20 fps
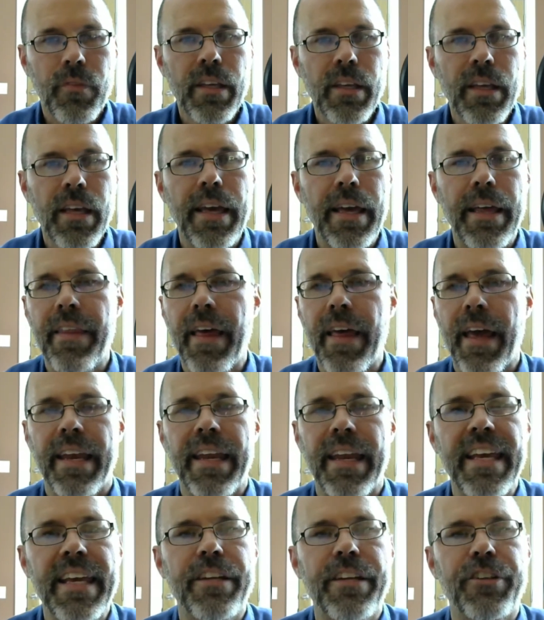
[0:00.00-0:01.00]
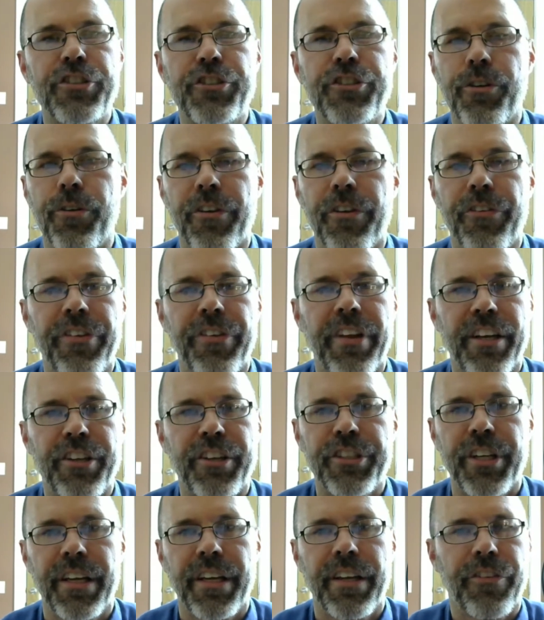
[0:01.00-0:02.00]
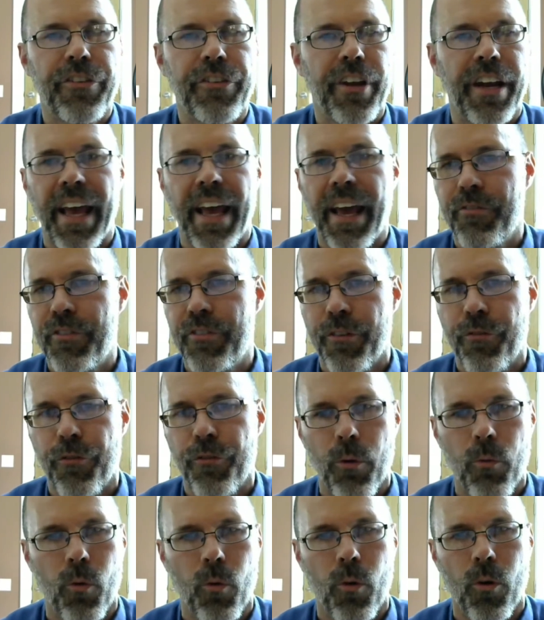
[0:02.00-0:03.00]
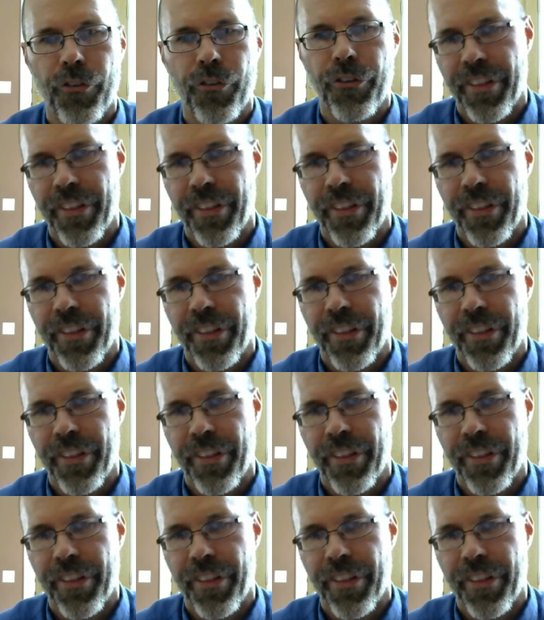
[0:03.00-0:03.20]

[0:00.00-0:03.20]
And then each jurisdiction is going to have different rules.